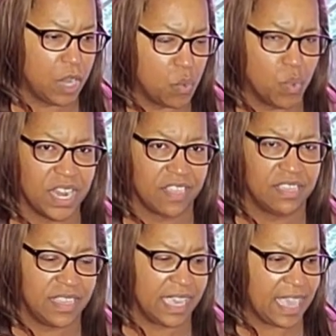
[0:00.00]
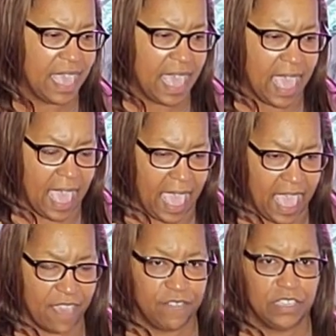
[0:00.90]
You don't want a thick,
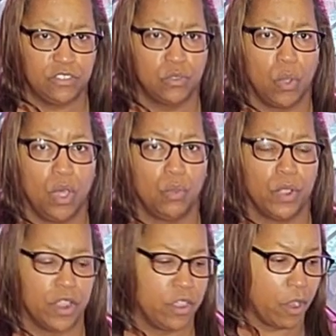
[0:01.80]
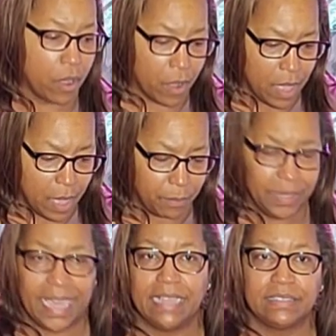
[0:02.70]
heavy soil where your
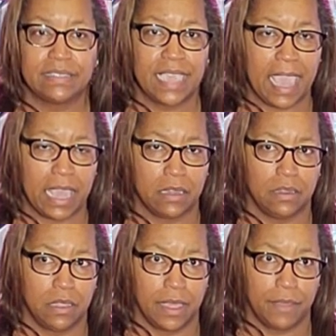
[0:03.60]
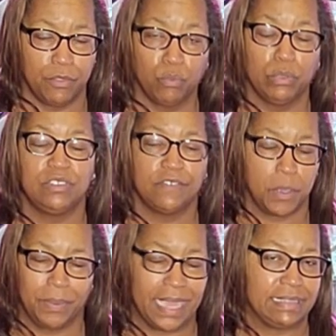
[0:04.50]
plants can't, uh, the roots of
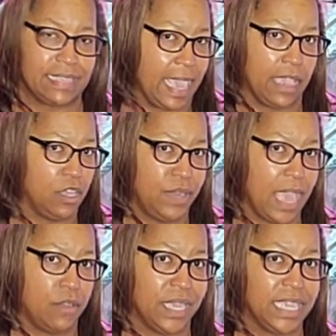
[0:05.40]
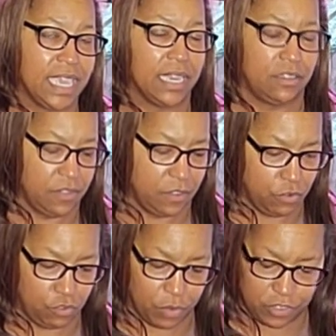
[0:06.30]
your plants can't go down and get to the
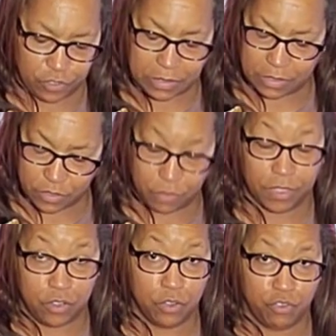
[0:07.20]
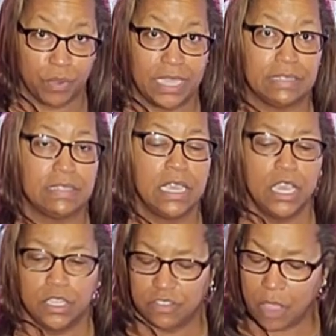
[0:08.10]
nutrition, the nutrients.
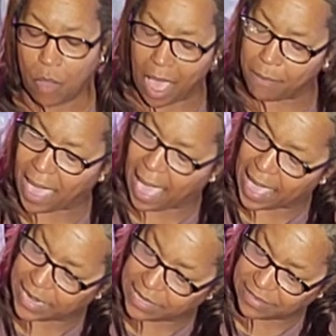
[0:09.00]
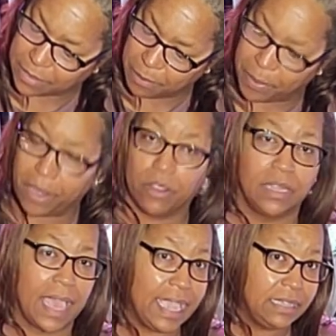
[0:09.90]
So I'm adding some
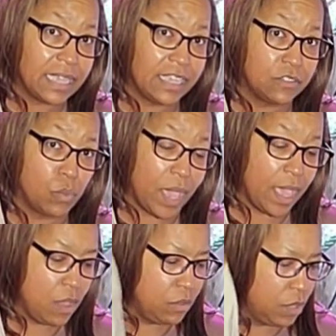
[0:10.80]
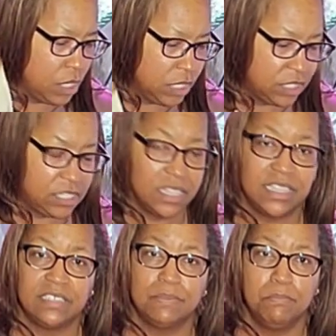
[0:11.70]
perlite as well to
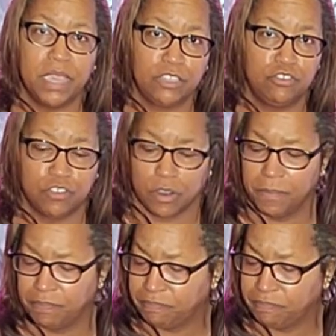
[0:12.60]
this mixture.